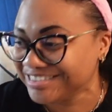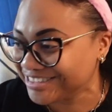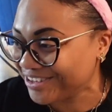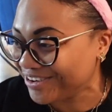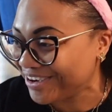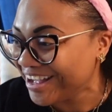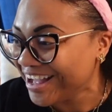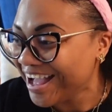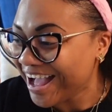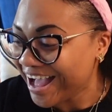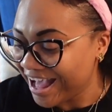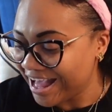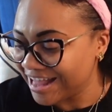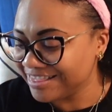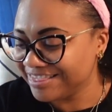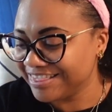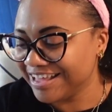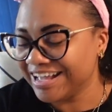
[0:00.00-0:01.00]
so
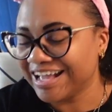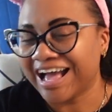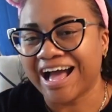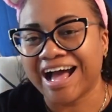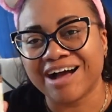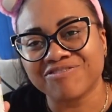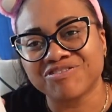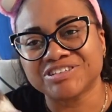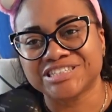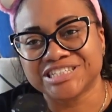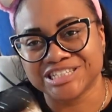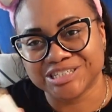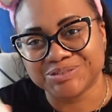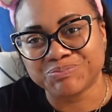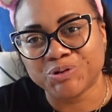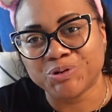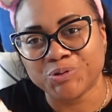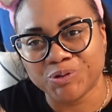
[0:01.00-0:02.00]
I think half a
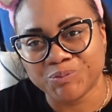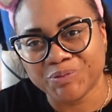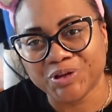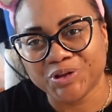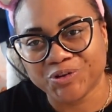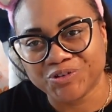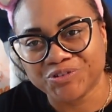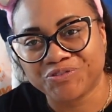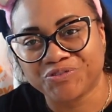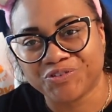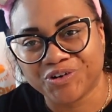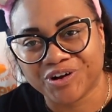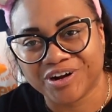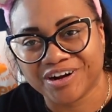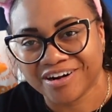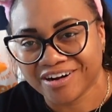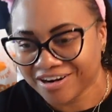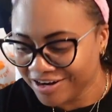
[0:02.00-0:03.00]
teaspoon would be good
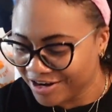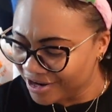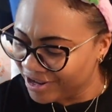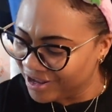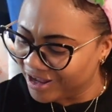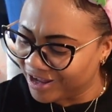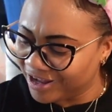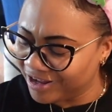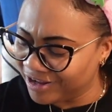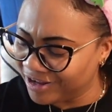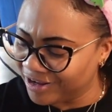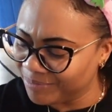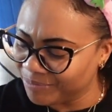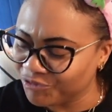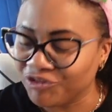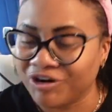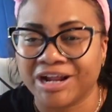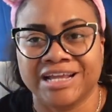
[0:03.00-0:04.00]
for
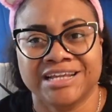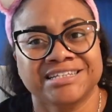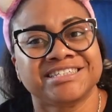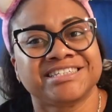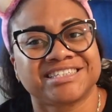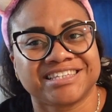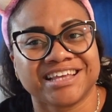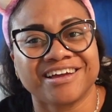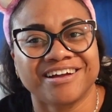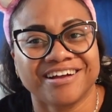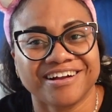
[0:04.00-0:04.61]
um, rice